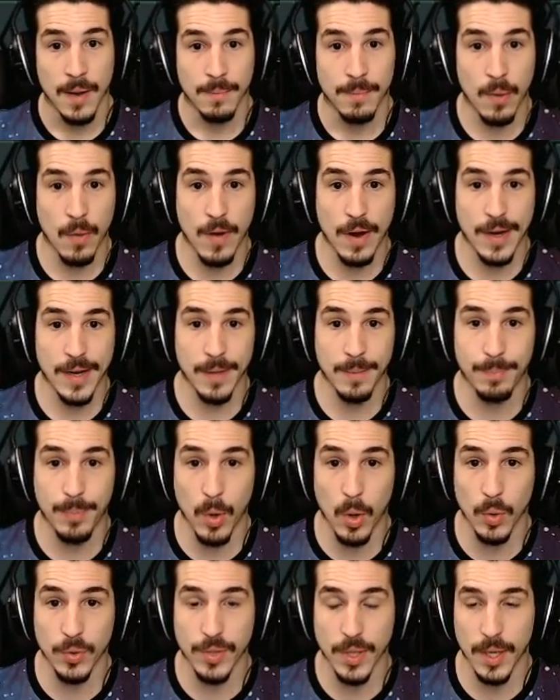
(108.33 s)
But we're rocking a
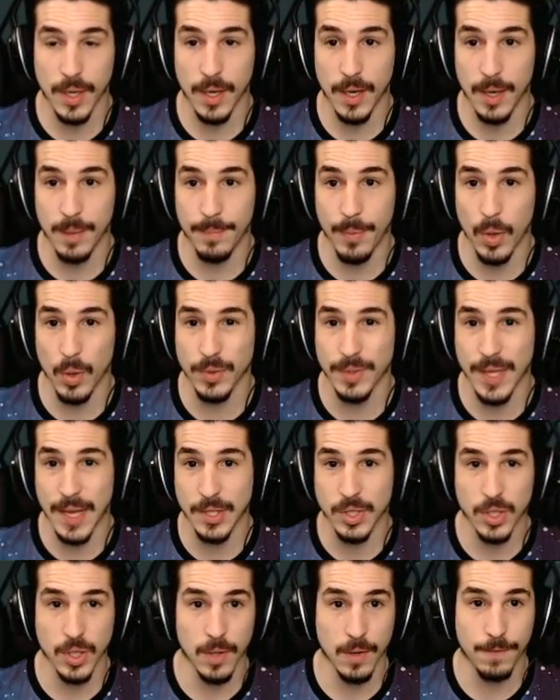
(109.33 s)
Bold
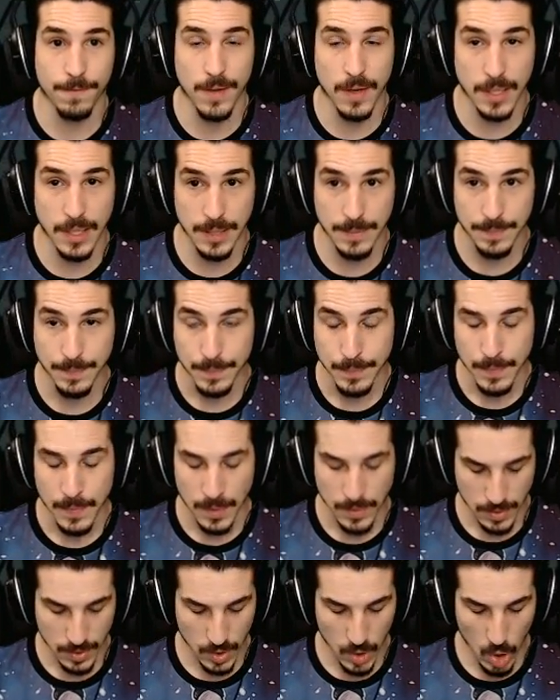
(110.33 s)
Nature Fini
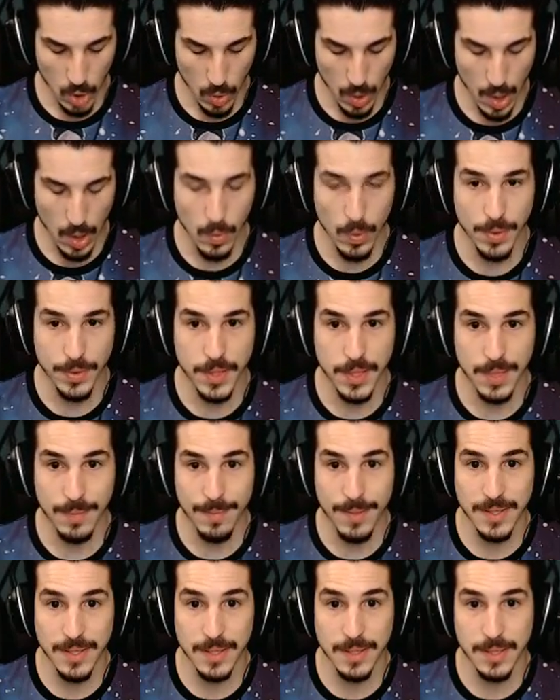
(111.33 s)
to go well with the
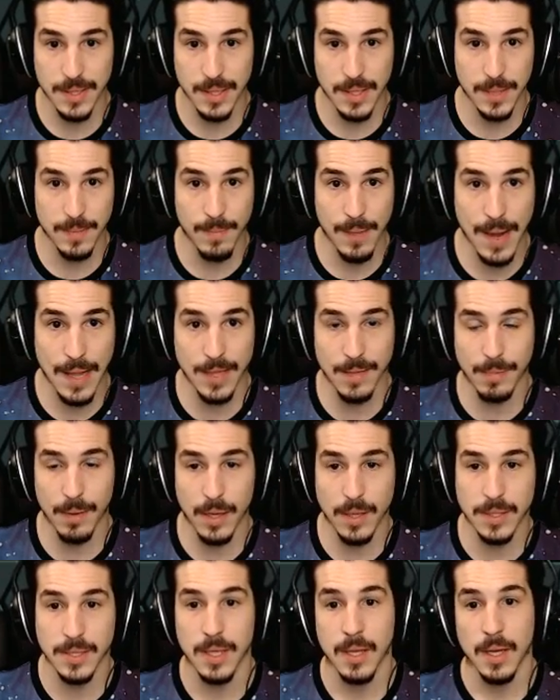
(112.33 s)
Misty Seed
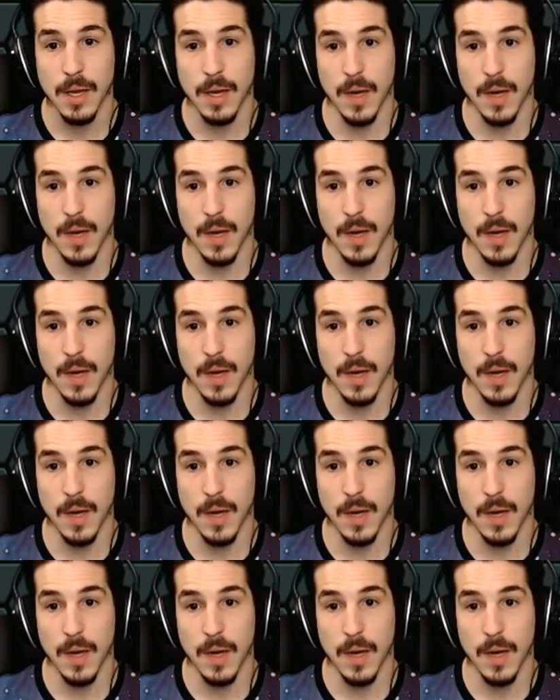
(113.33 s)
Mandibuzz.